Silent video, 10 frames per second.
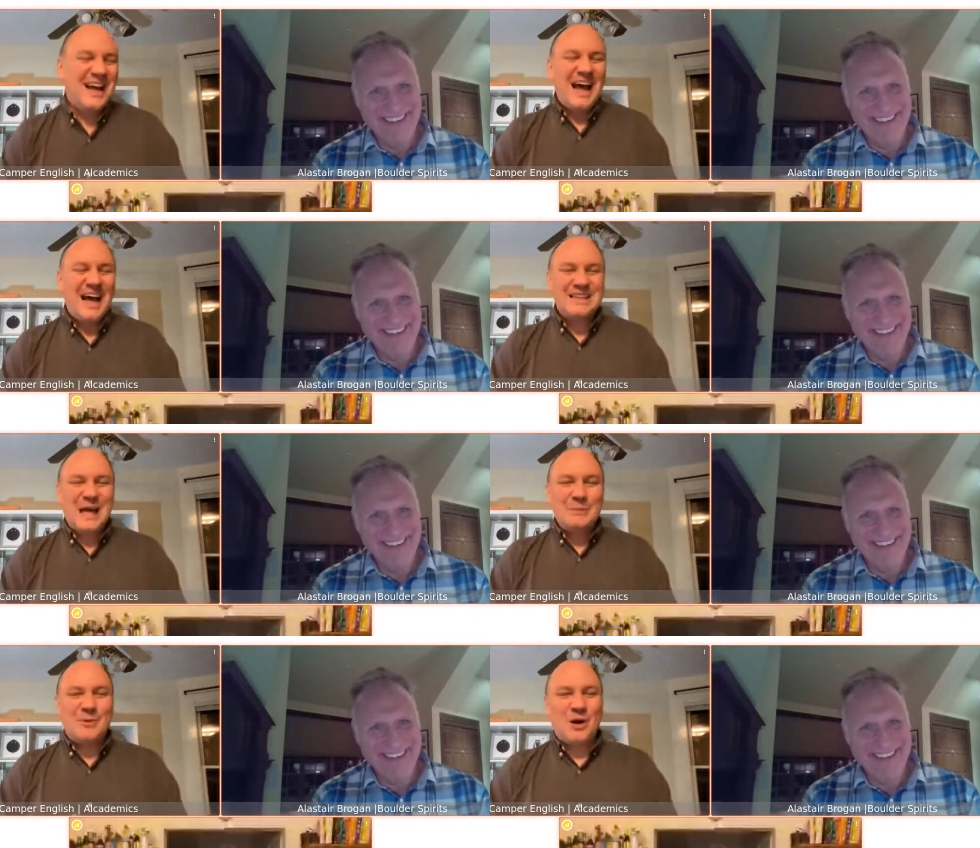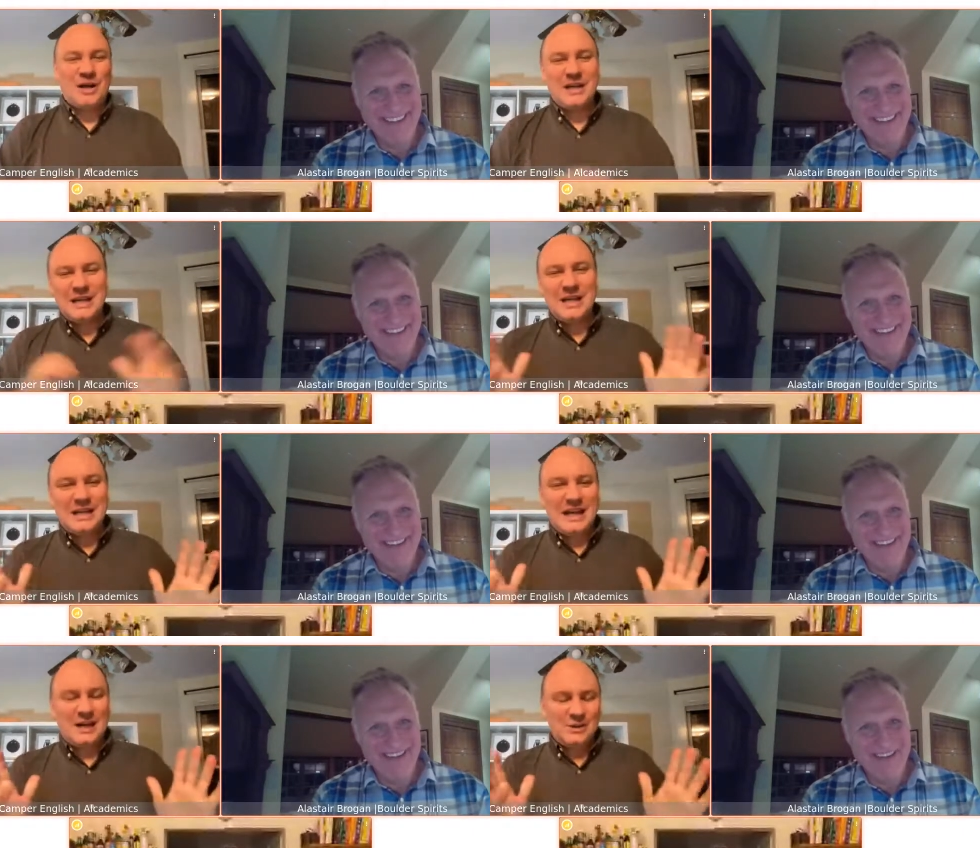Speaker 1: at that point. And, and
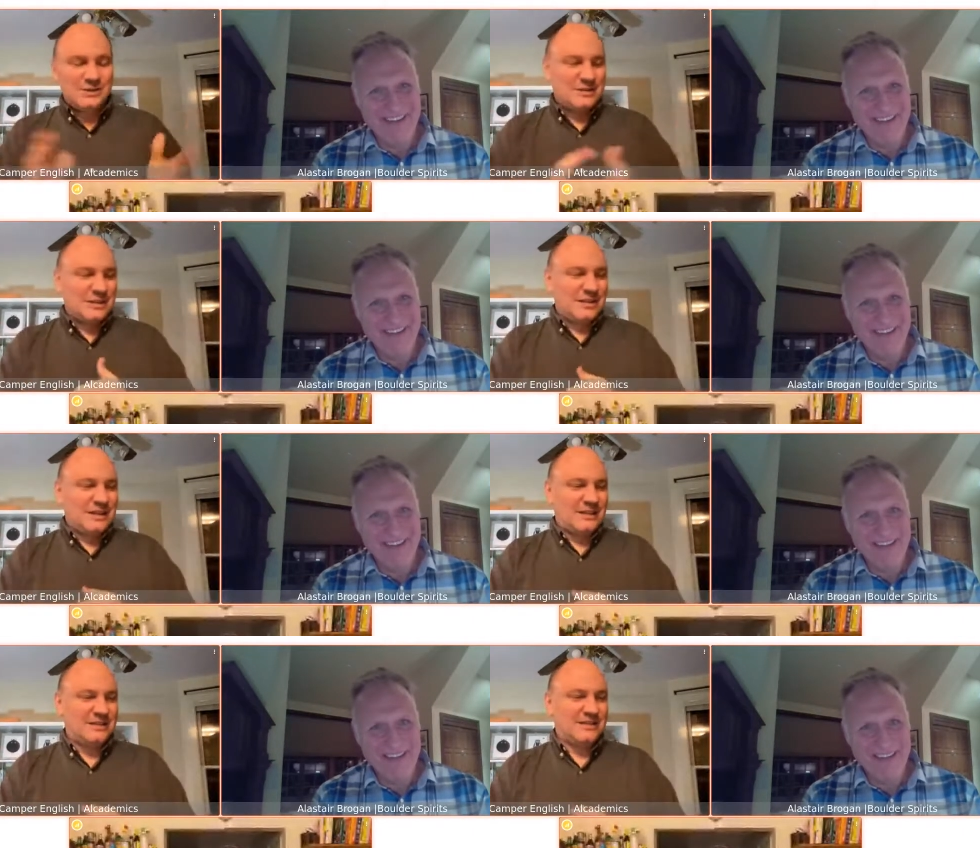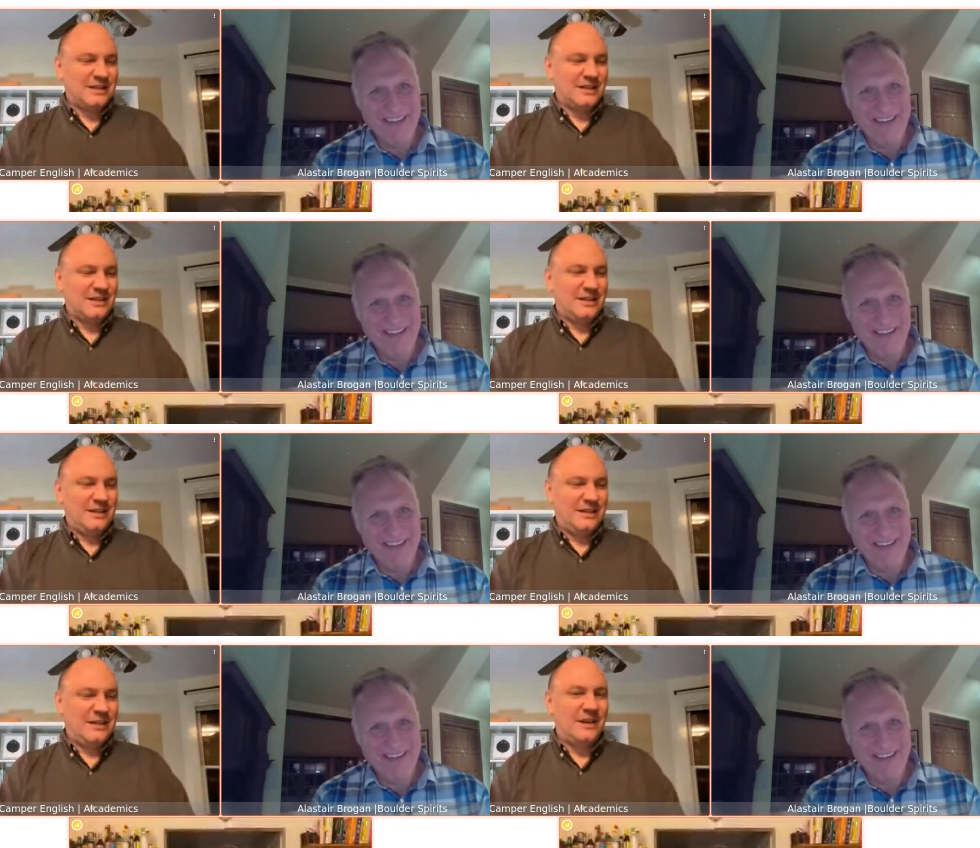I don't
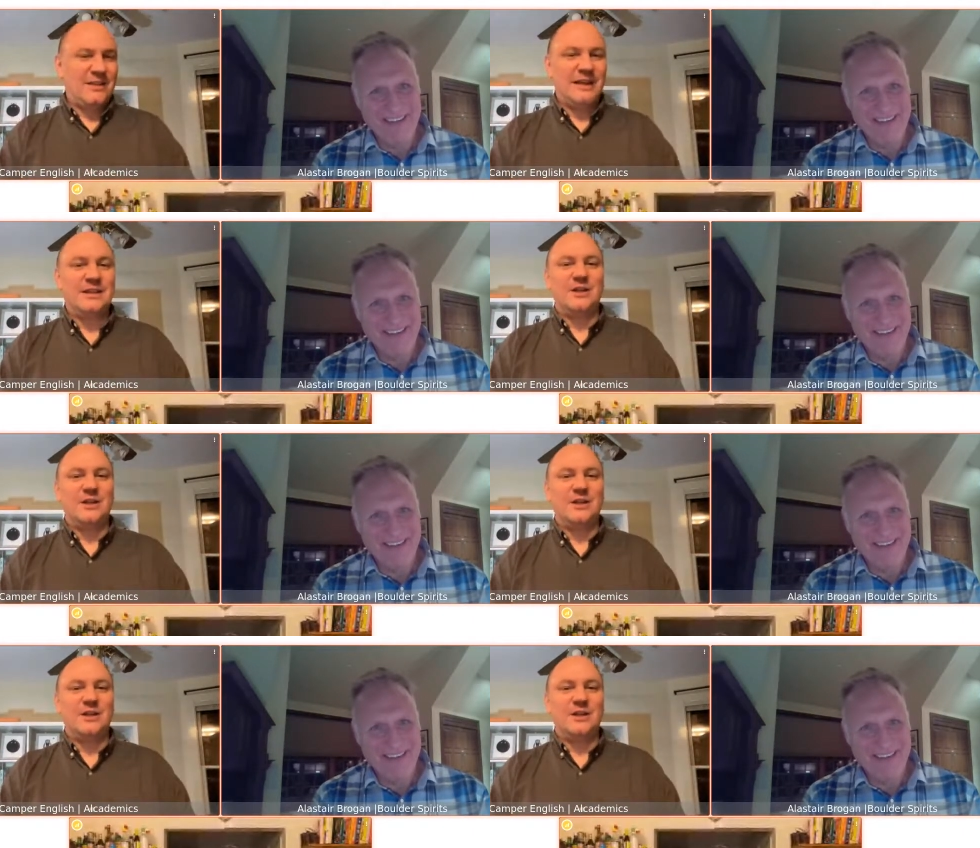necessarily think that